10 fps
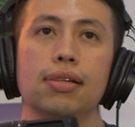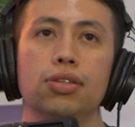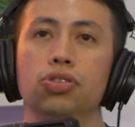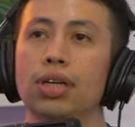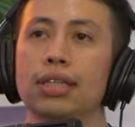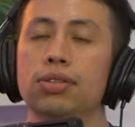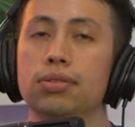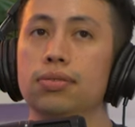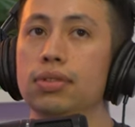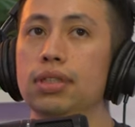Did you guys
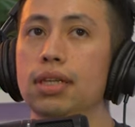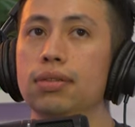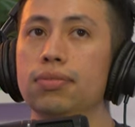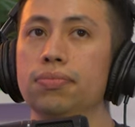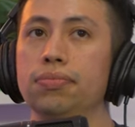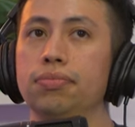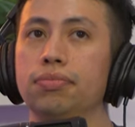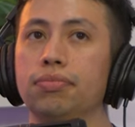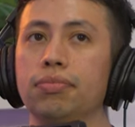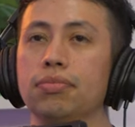see that?
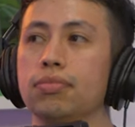No.